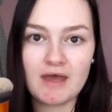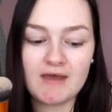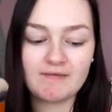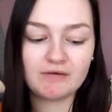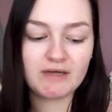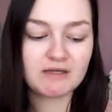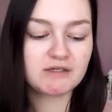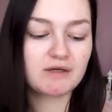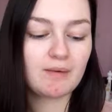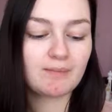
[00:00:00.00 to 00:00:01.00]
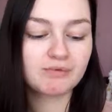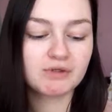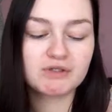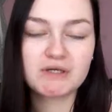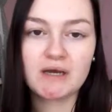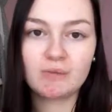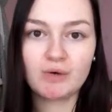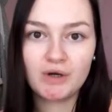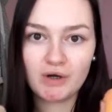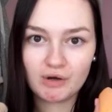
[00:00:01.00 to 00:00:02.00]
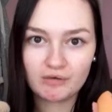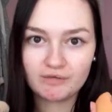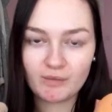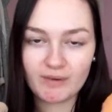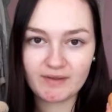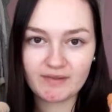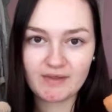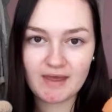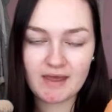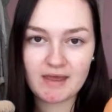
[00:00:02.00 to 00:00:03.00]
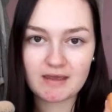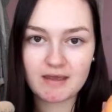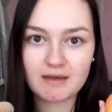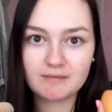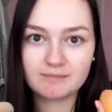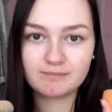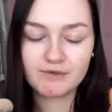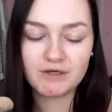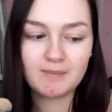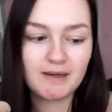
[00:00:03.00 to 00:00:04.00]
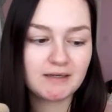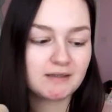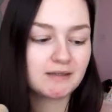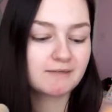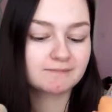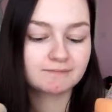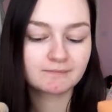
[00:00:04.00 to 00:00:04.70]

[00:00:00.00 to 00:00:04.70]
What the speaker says: a foundation brush and one half with a beauty blender,